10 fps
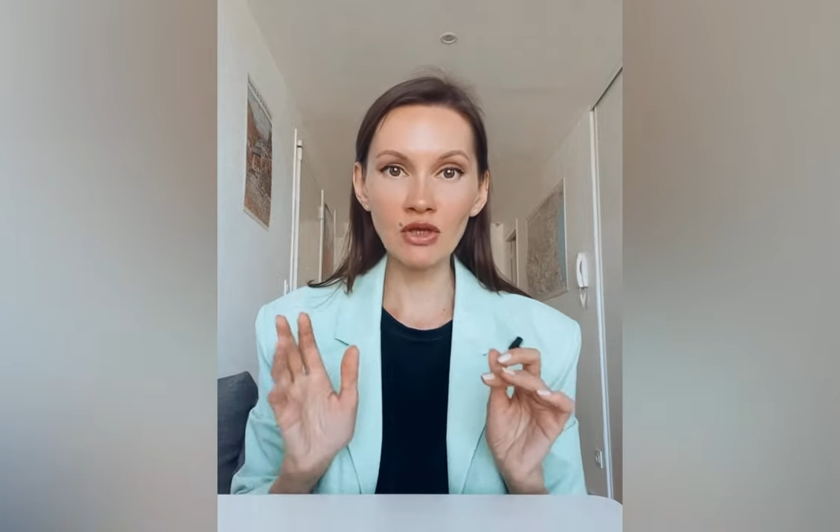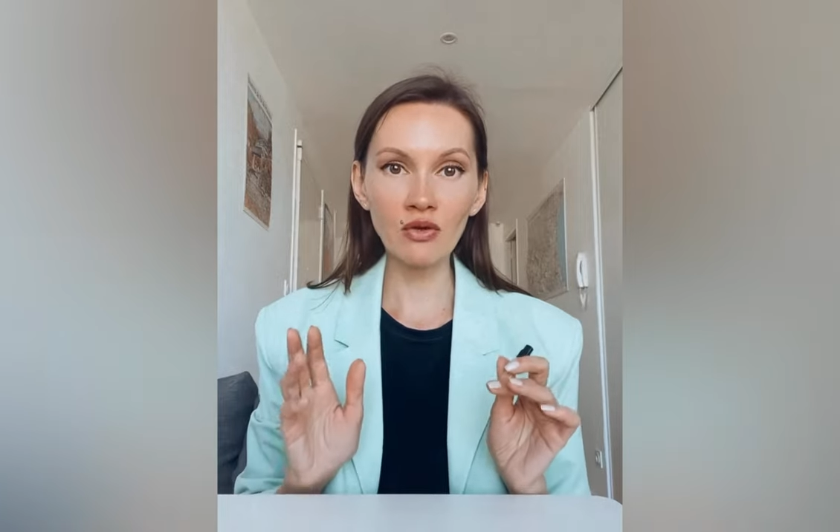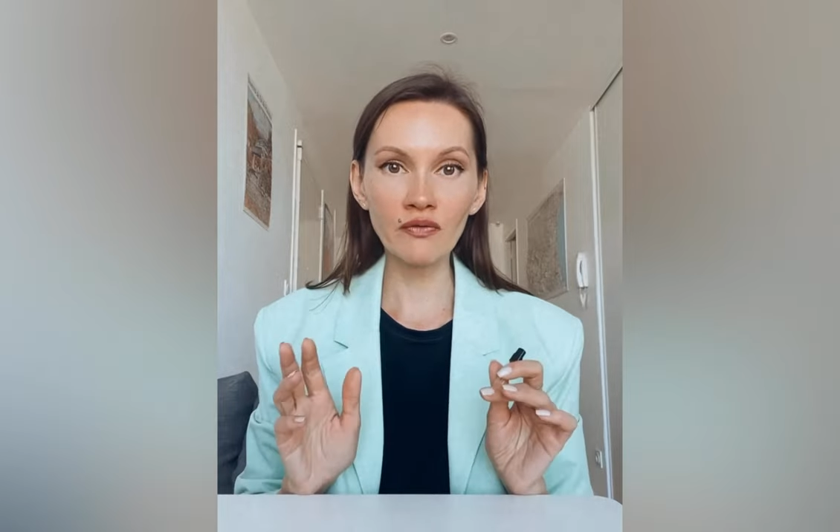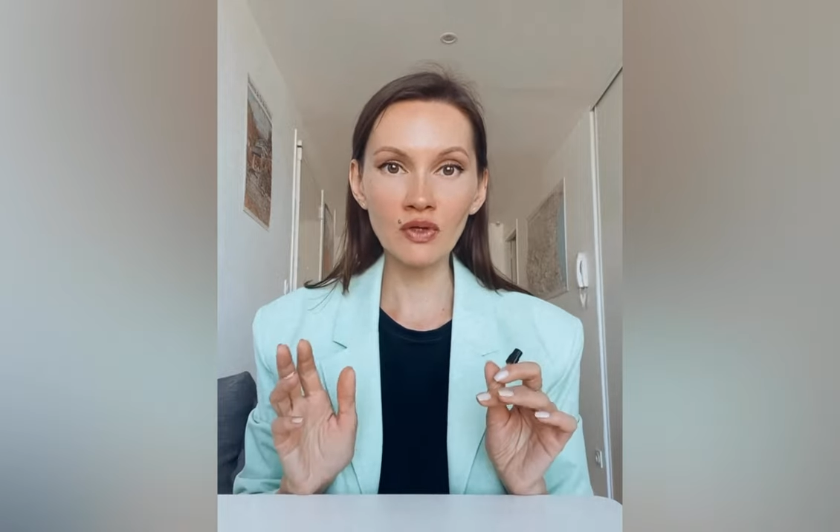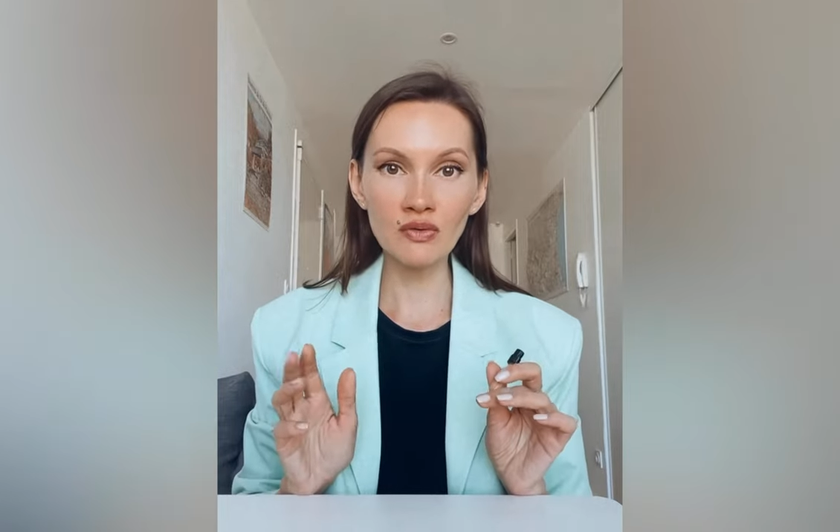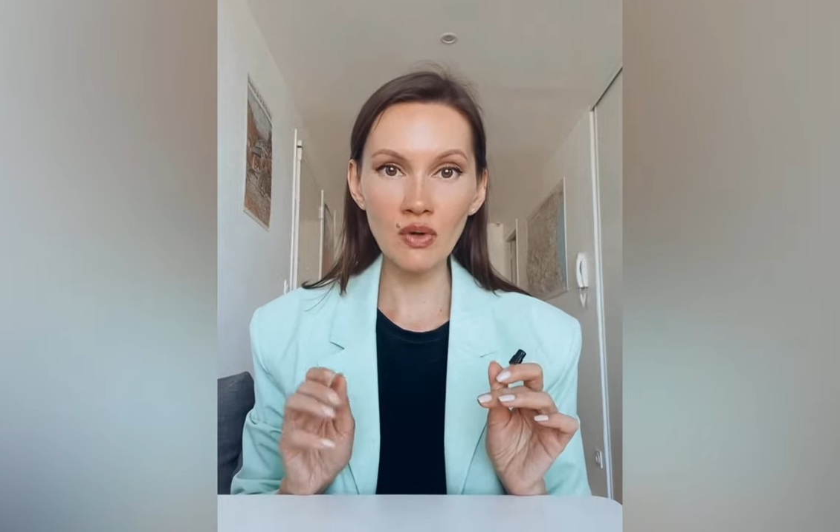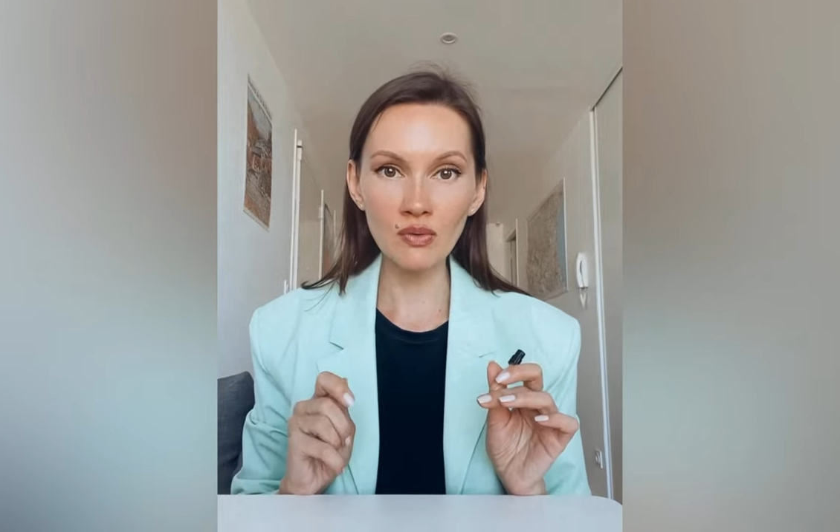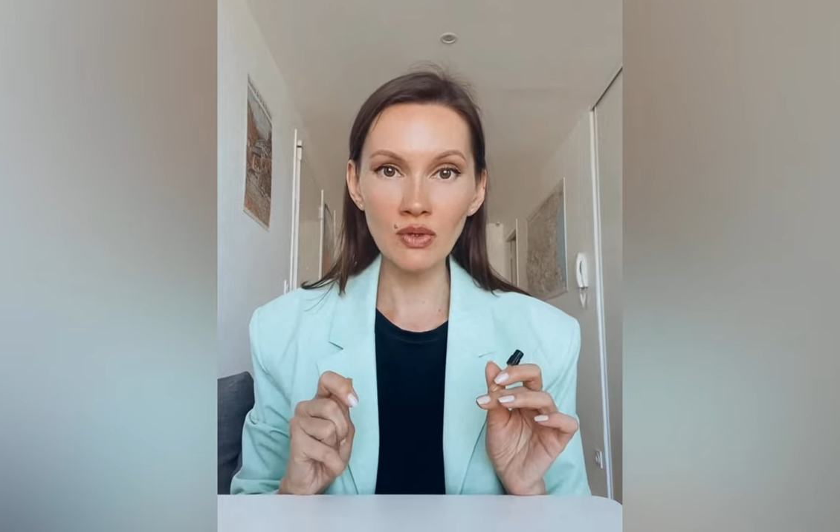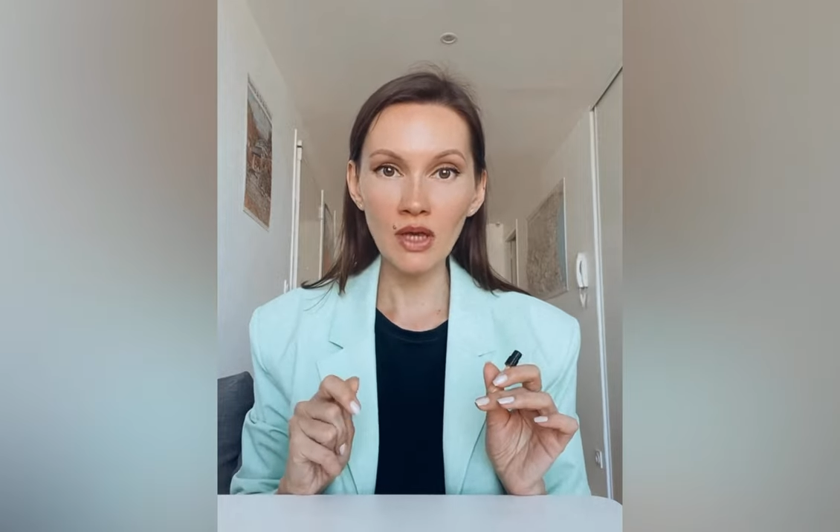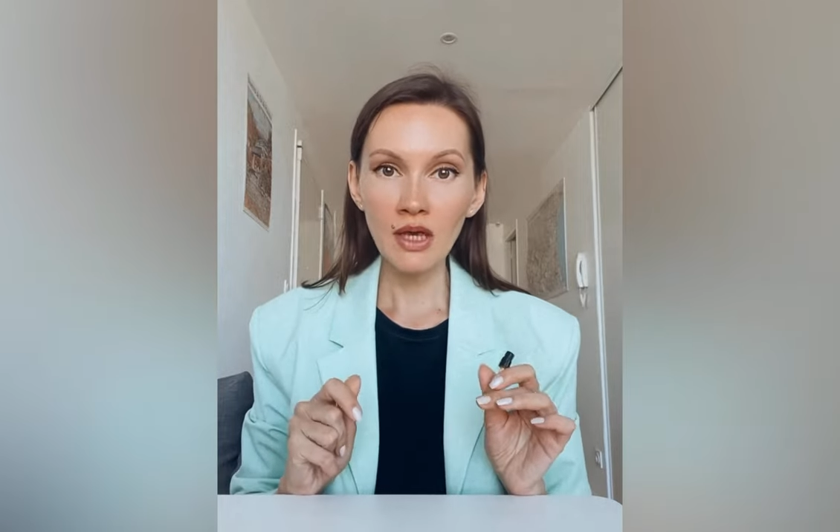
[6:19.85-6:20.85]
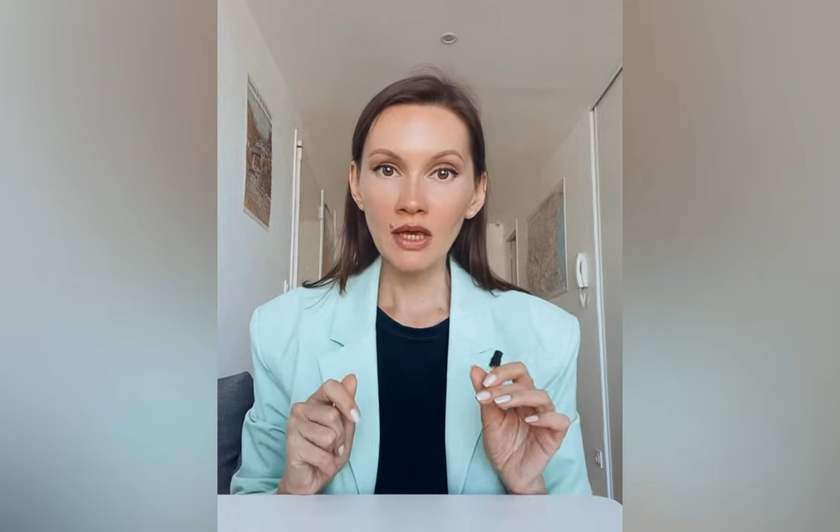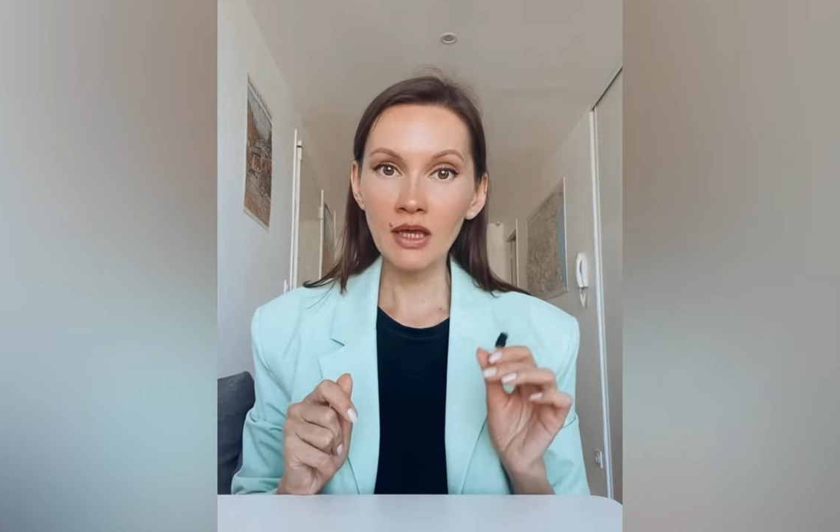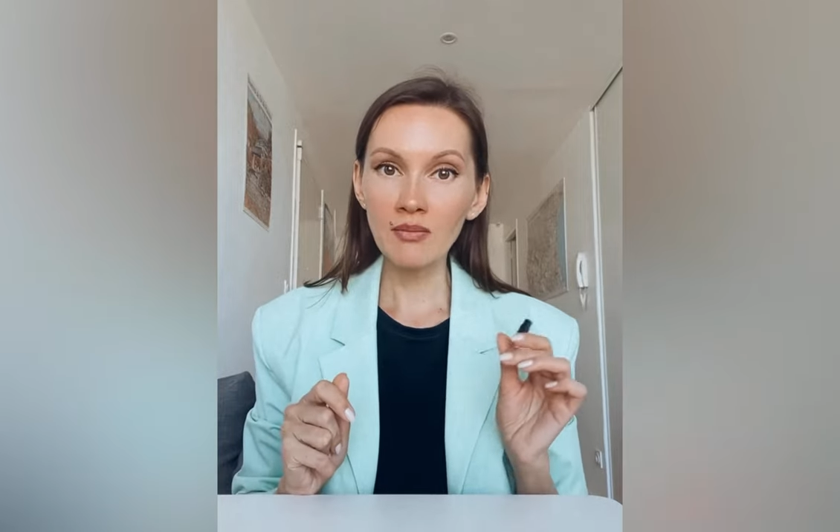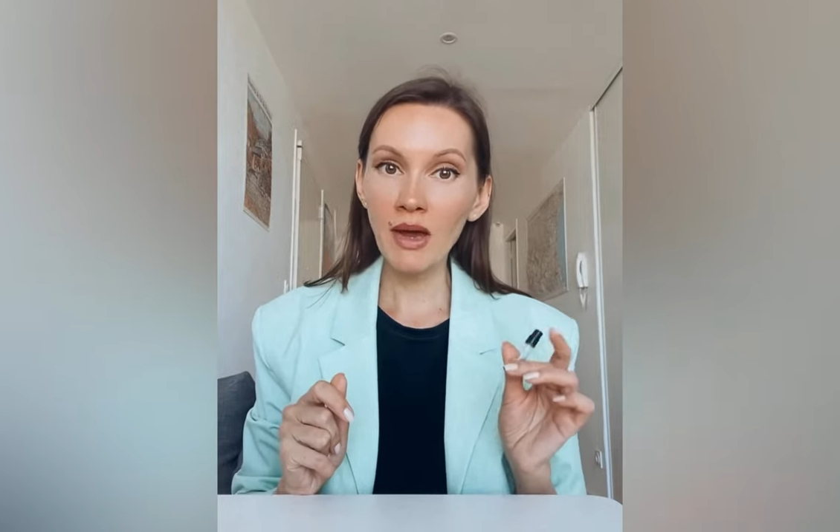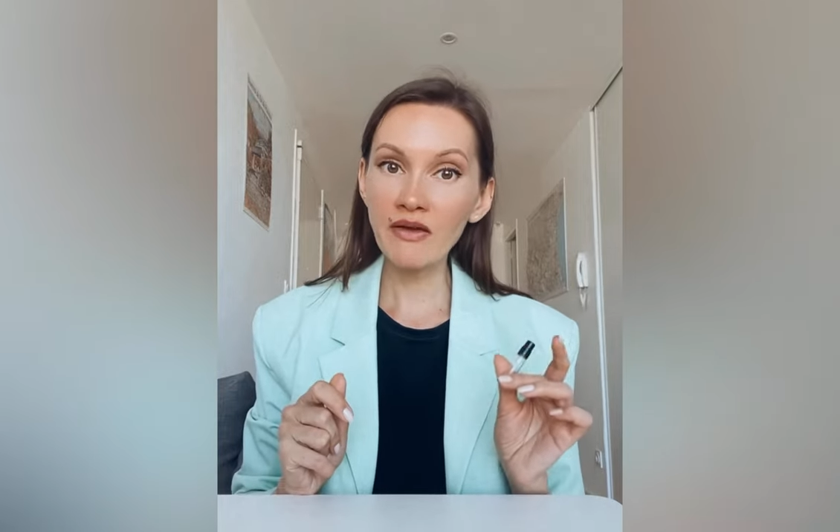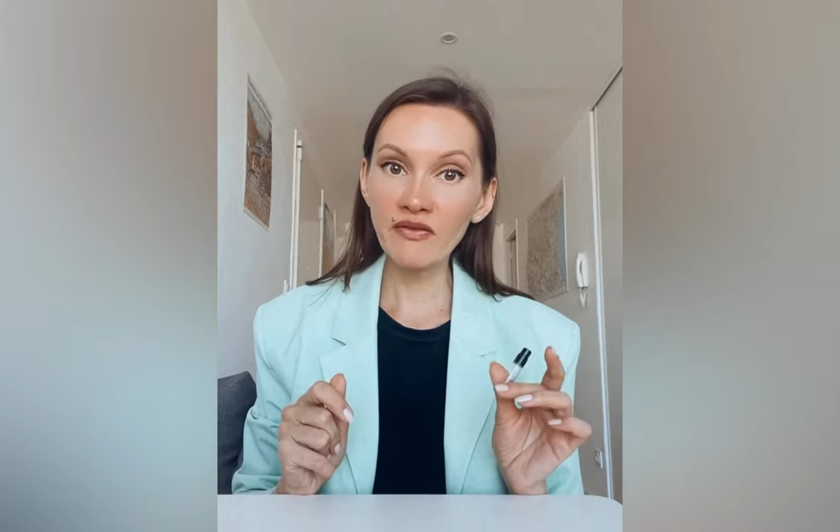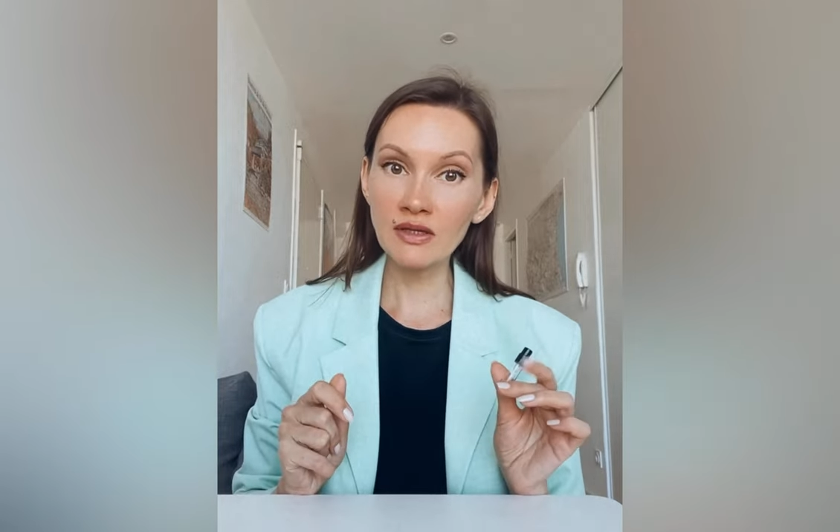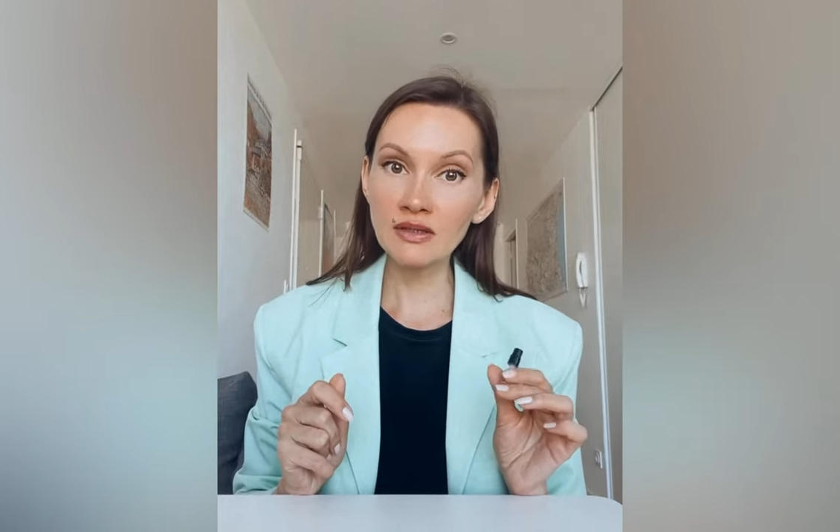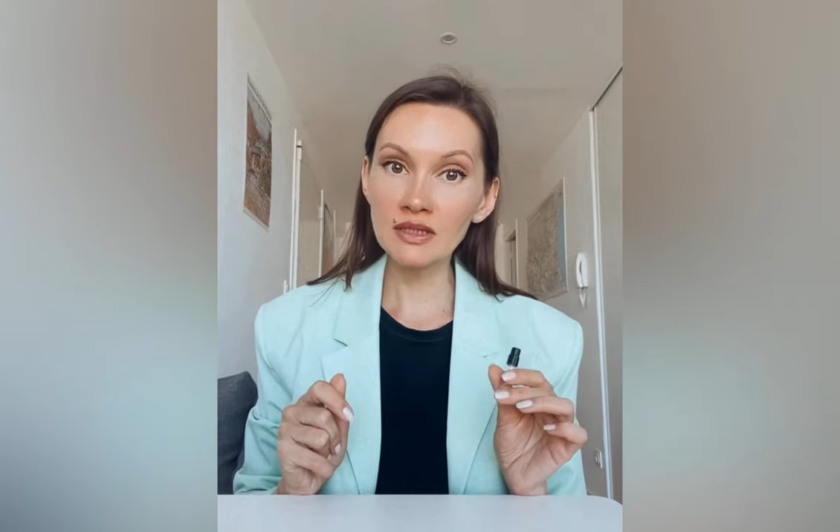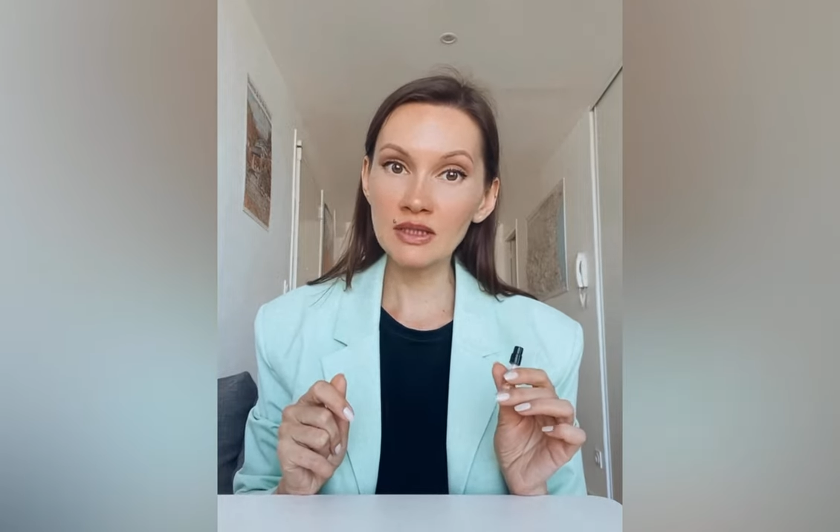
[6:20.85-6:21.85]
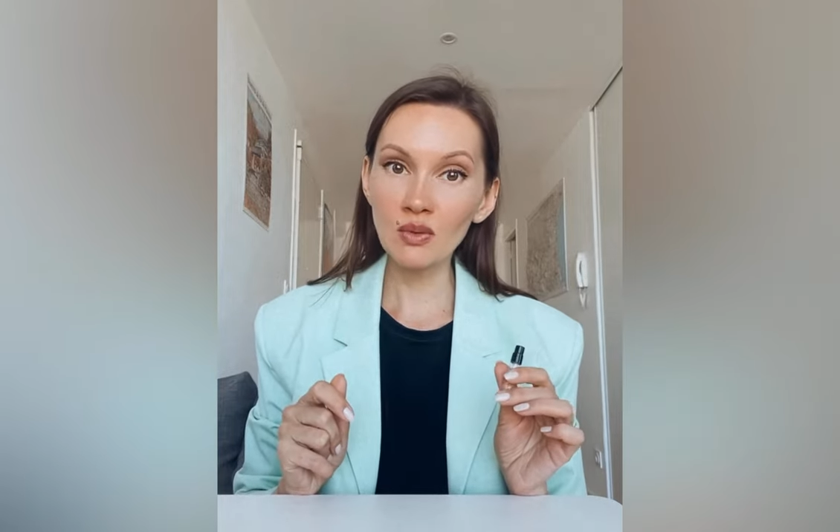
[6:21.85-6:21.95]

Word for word: of your own. In my fantasy